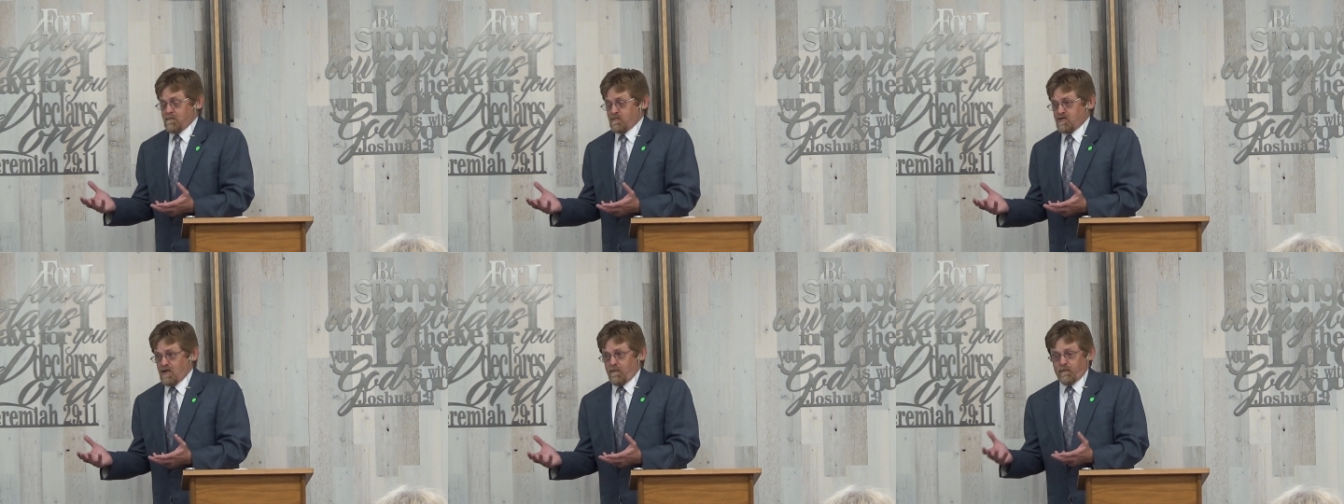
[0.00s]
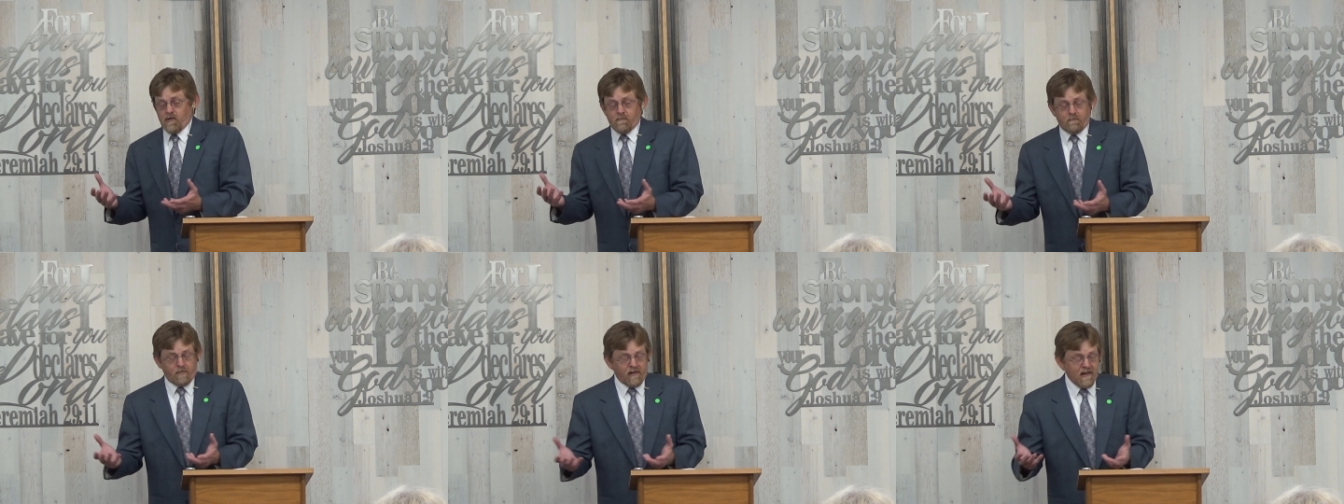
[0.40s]
himself
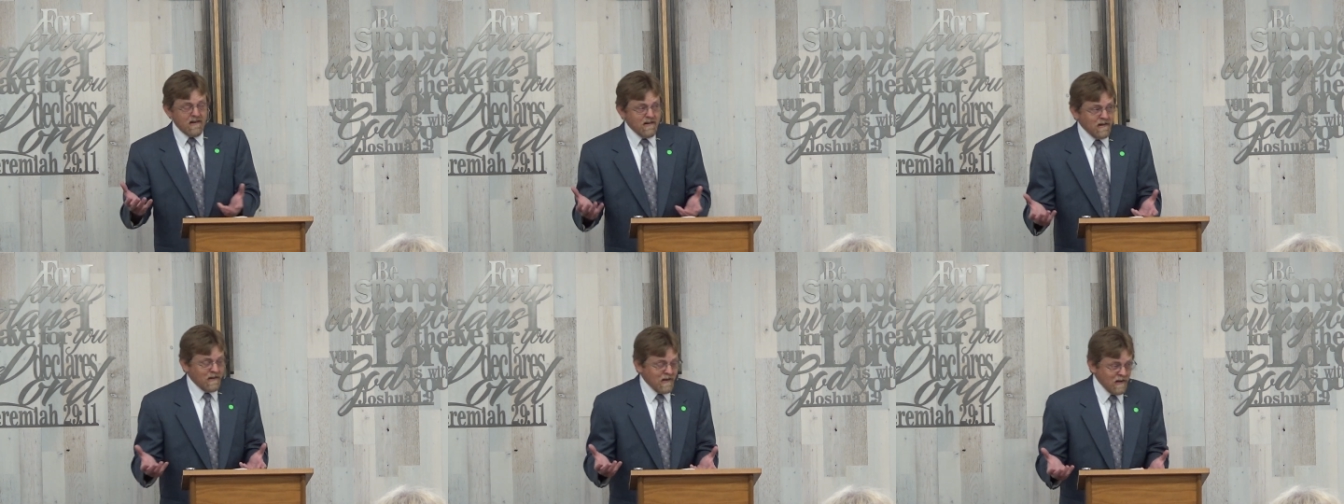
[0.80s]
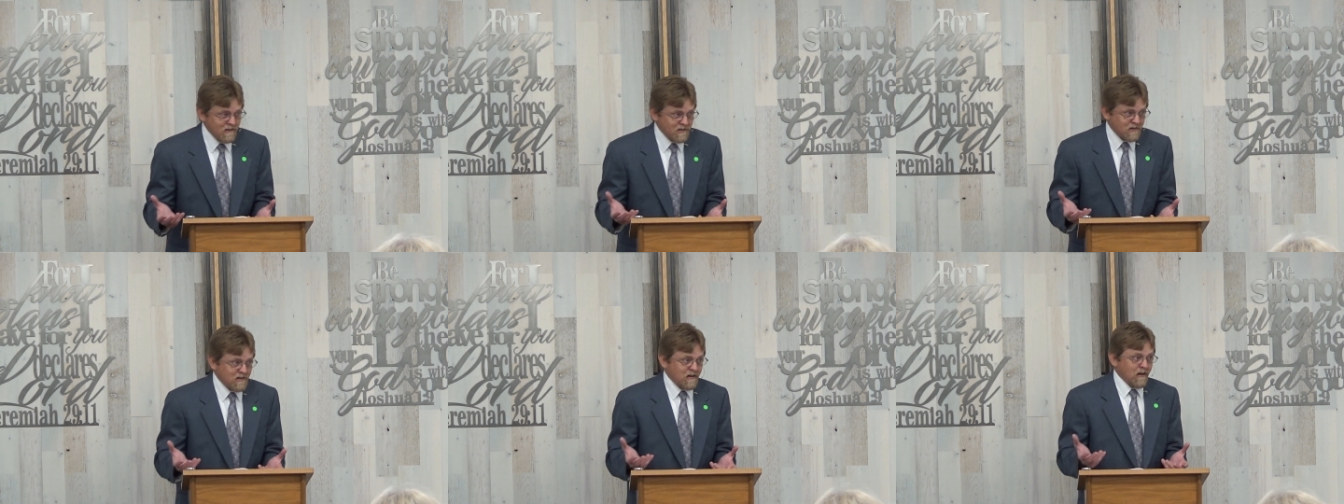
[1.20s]
complain
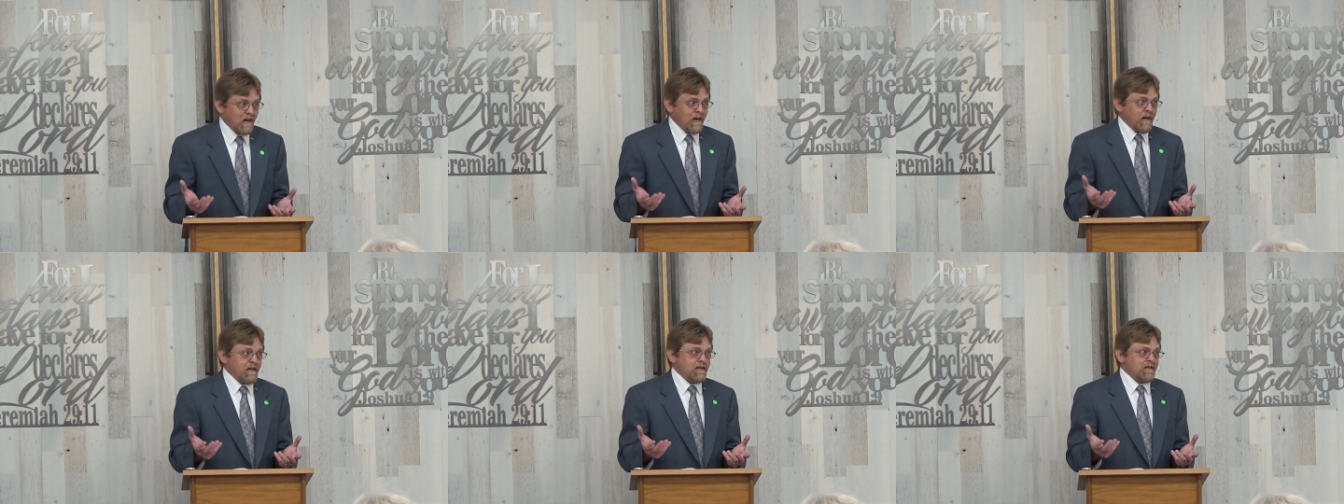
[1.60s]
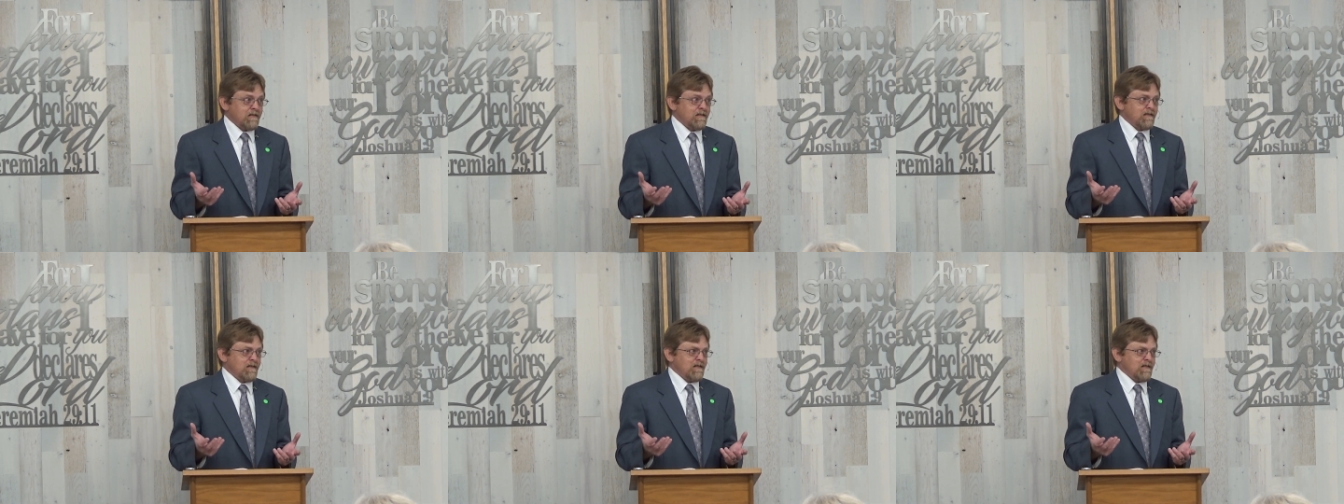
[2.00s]
against God,